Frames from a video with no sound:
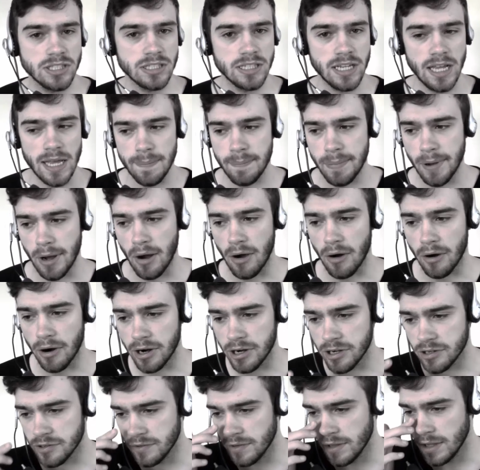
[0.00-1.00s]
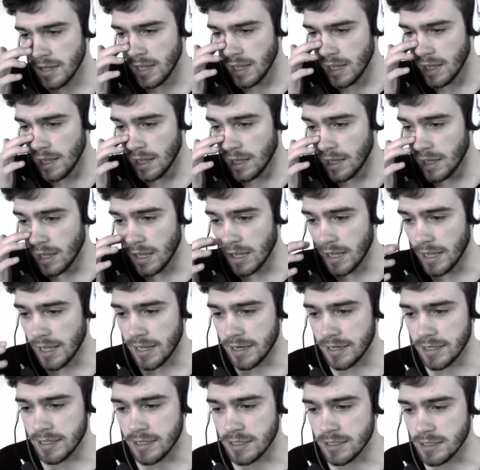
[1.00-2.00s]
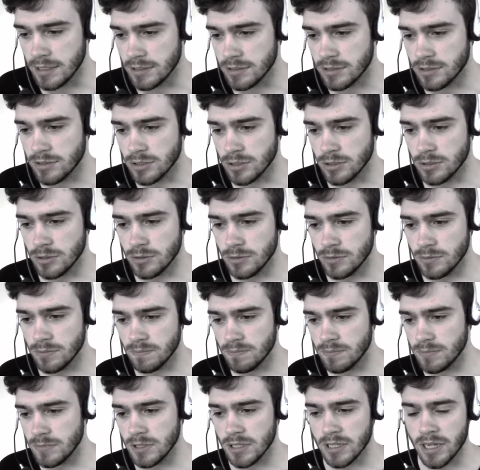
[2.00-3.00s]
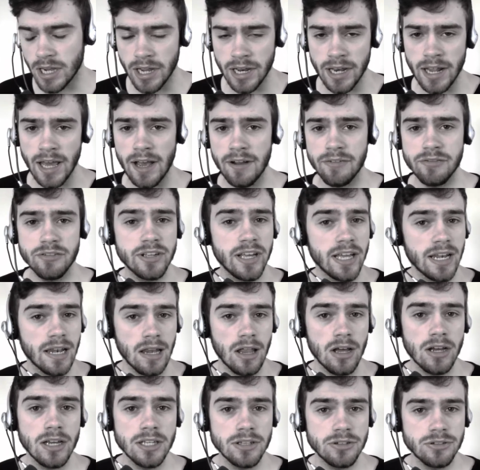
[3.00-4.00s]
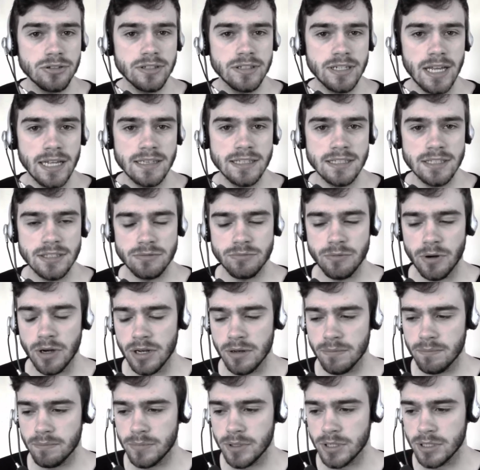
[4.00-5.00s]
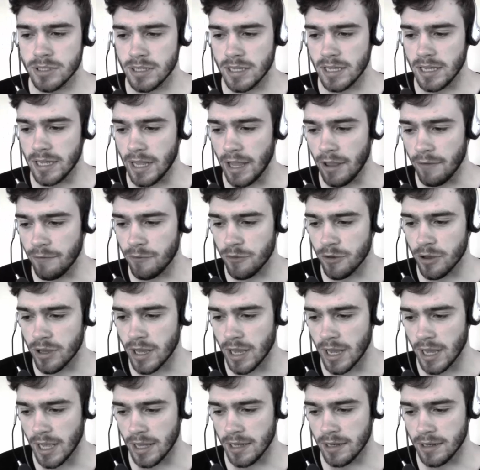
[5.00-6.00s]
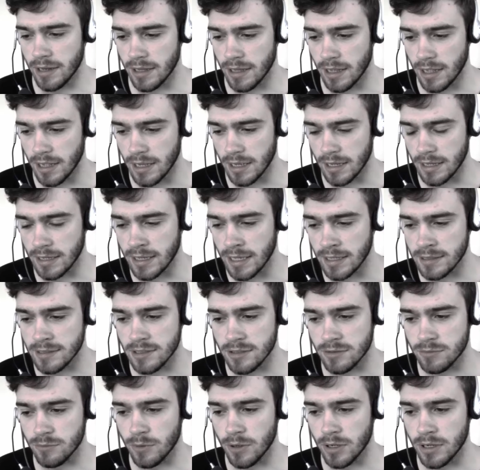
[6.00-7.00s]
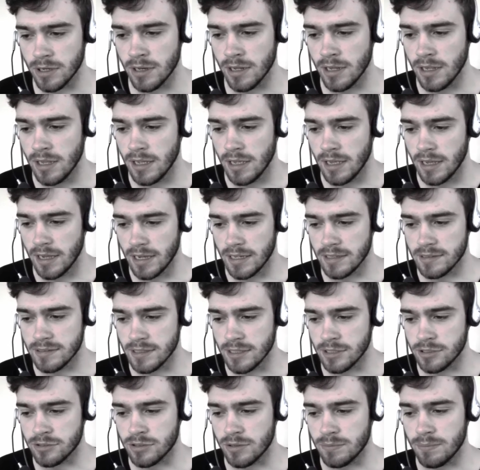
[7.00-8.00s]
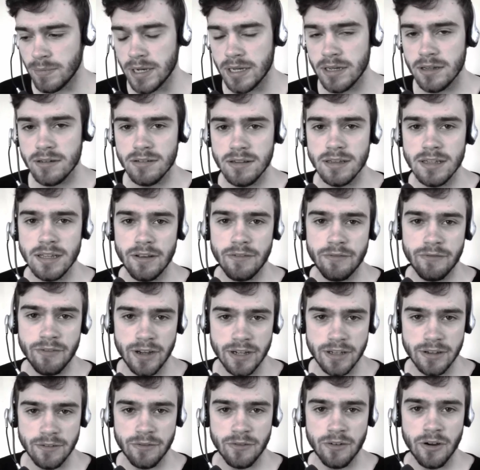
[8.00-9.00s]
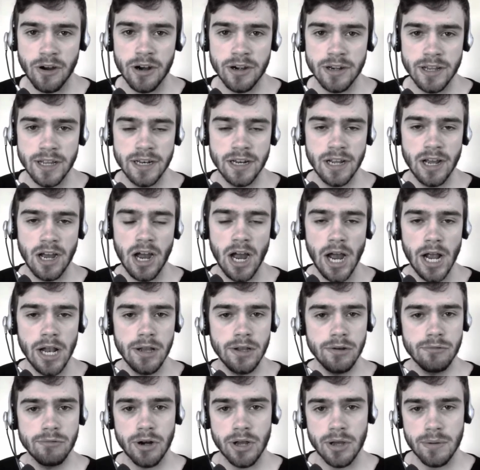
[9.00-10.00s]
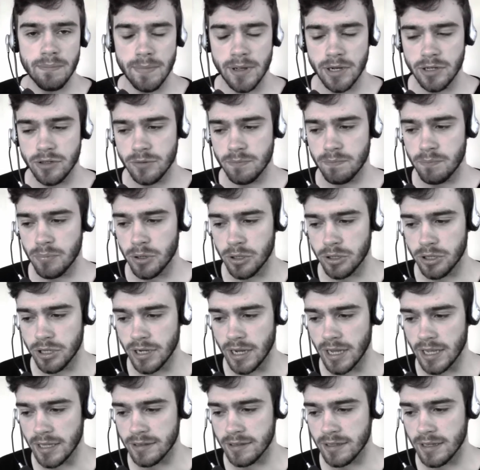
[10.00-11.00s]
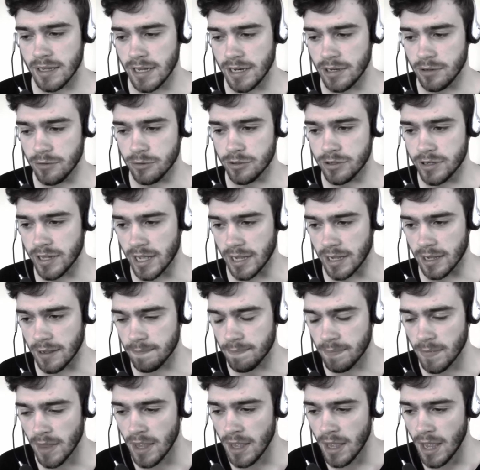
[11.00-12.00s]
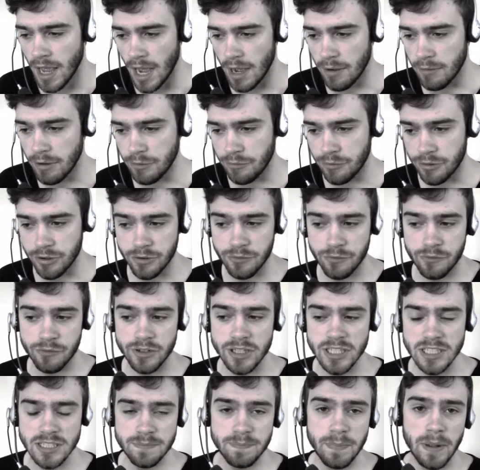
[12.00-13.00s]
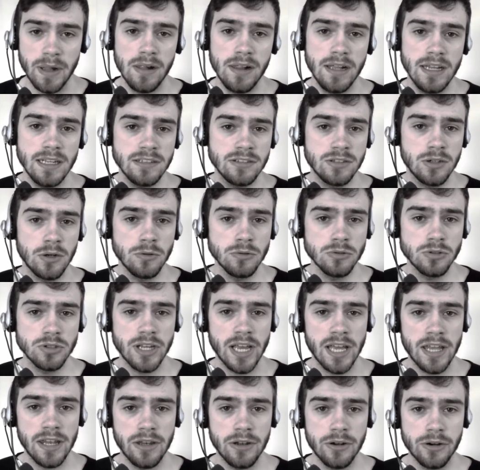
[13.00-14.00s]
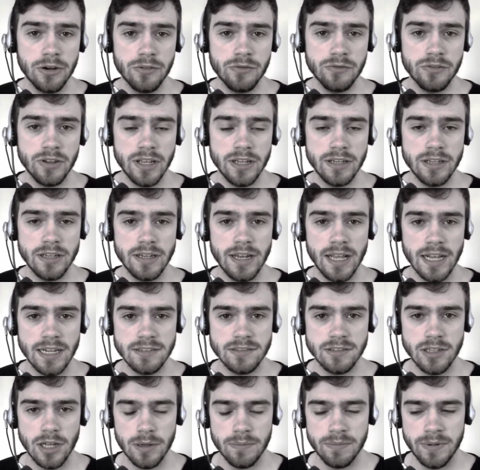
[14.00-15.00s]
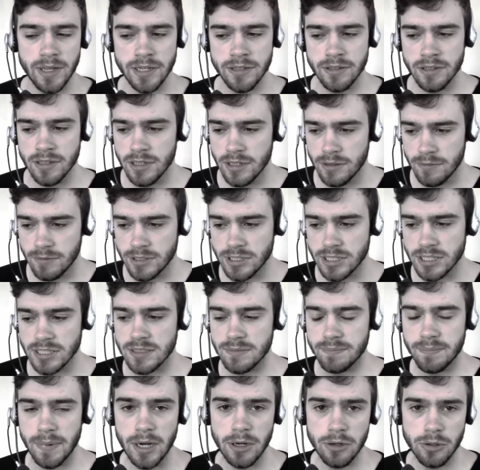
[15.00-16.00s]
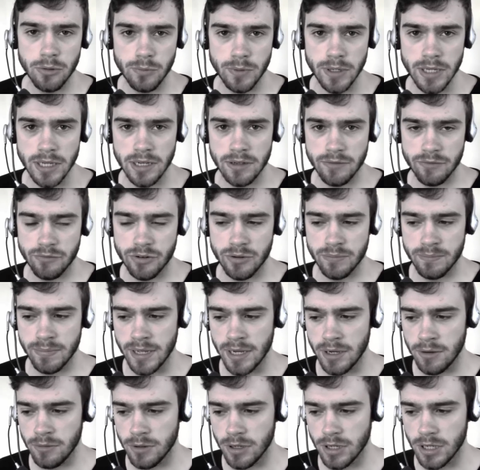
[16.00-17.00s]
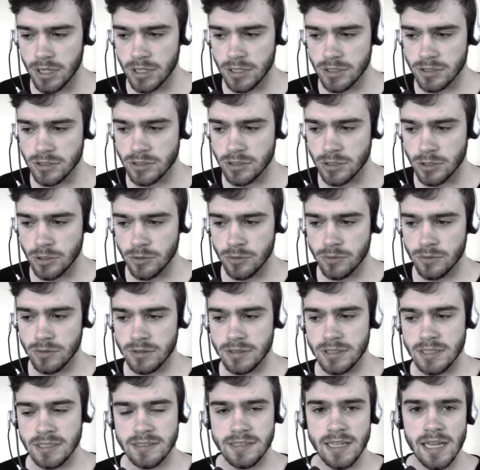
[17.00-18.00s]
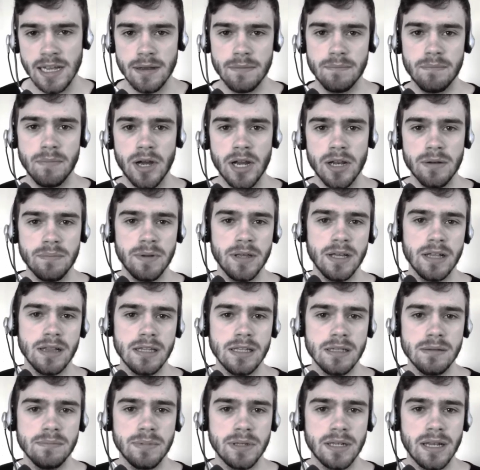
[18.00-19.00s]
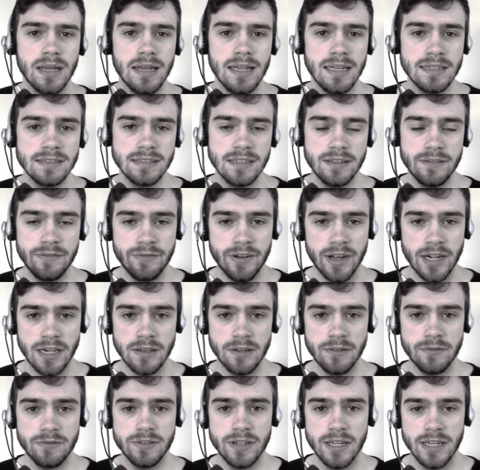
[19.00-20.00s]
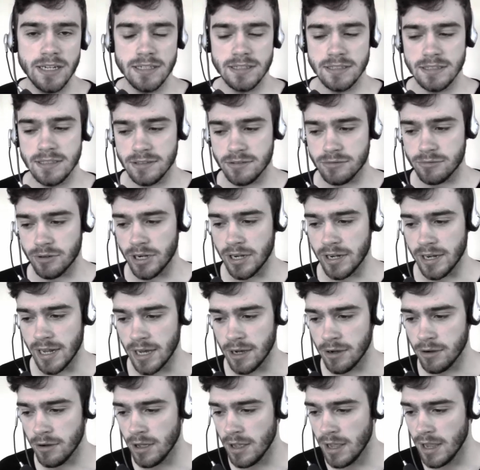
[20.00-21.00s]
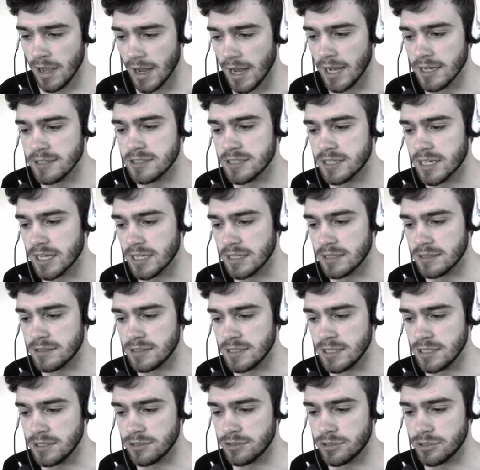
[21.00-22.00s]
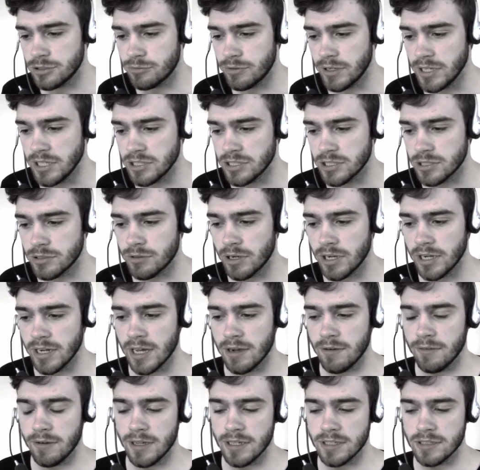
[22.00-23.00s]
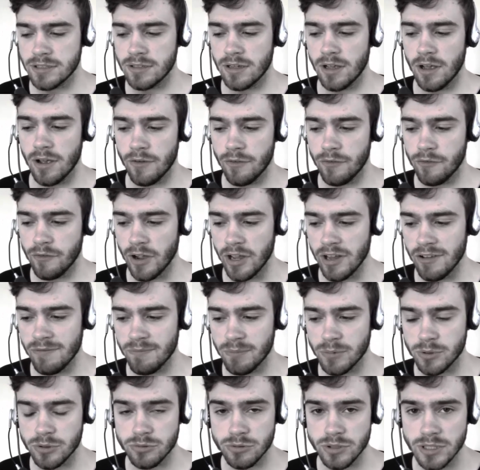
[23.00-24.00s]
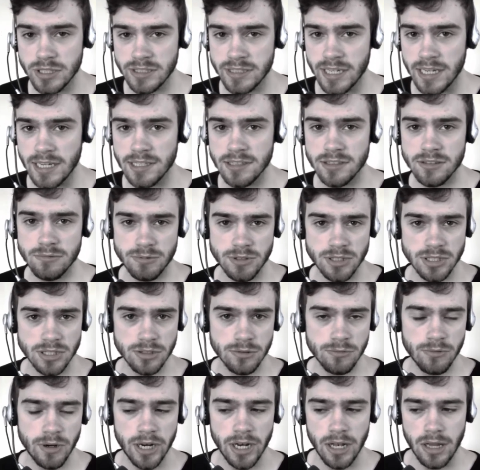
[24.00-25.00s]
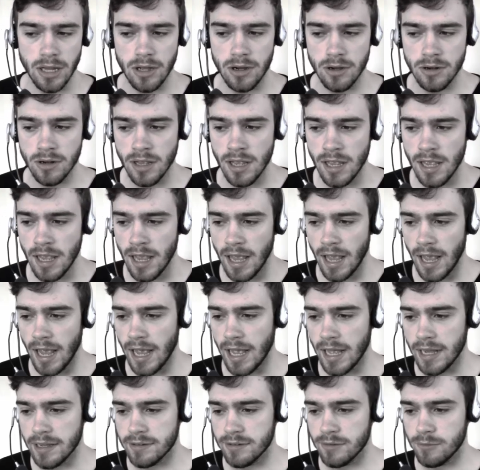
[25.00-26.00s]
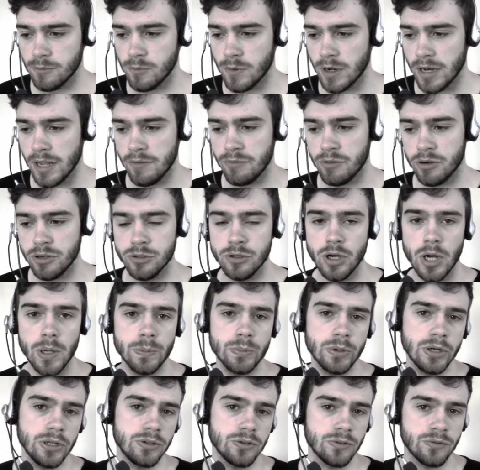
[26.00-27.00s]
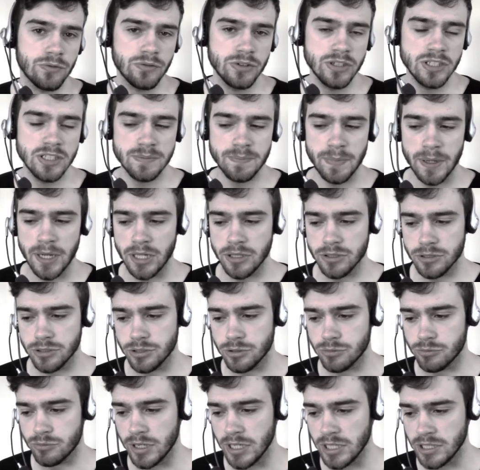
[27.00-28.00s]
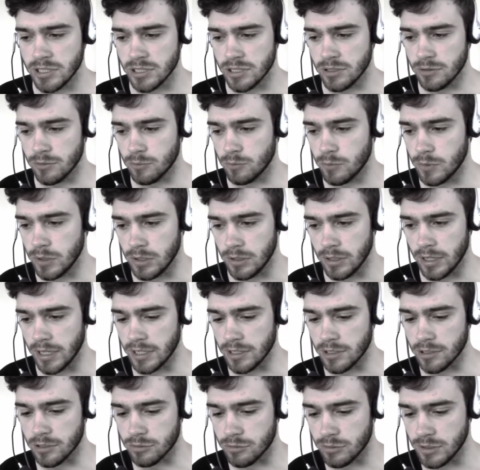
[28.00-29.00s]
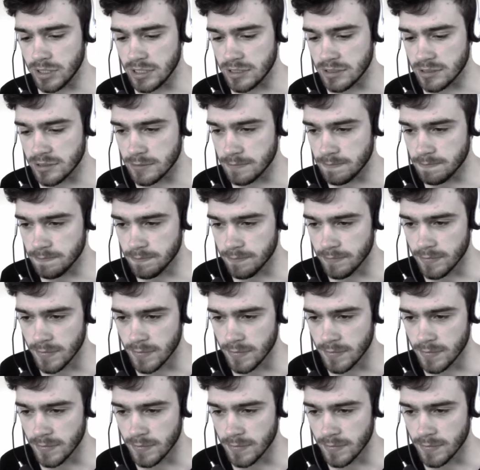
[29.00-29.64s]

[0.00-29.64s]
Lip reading: an epic card, and so you kind of have to get lucky to get this one, but if you can get this one, it's a tremendously effective card, and I highly recommend you putting it in your deck. However, the freeze spell is going to get nerfed in the next update, which is about a week from now, so this deck might be a little bit less effective than it is right now. As you can see, the duration right now is 5.3 seconds, which is quite long, and whenever you upgrade your freeze spell, the duration will increase.